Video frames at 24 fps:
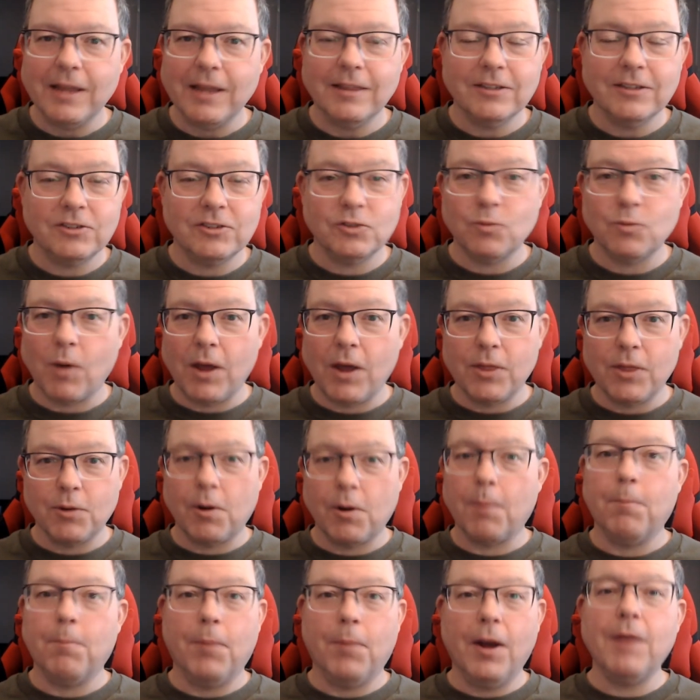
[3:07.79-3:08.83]
This is why there
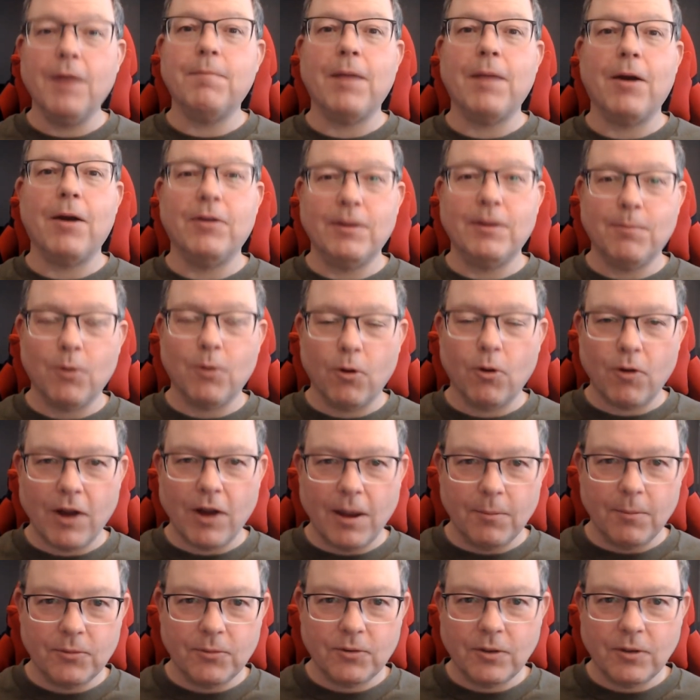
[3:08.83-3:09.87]
are bug bounty
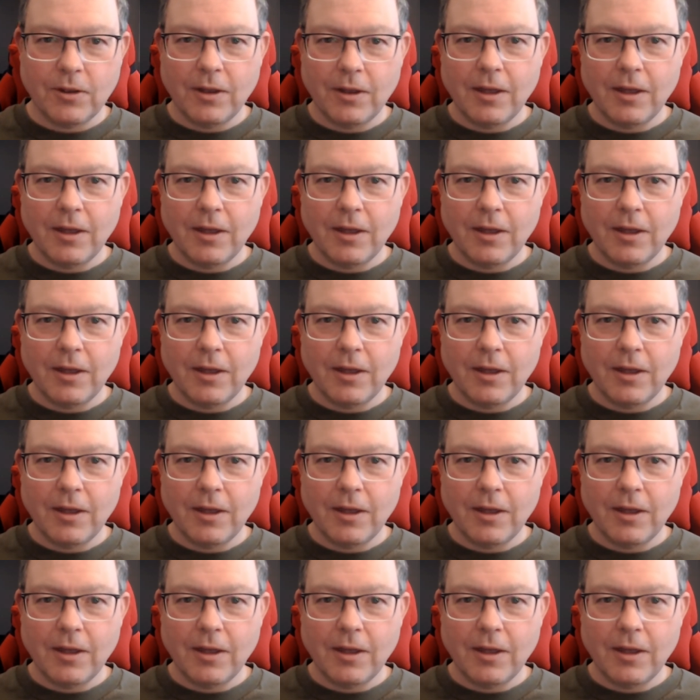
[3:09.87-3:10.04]
programs.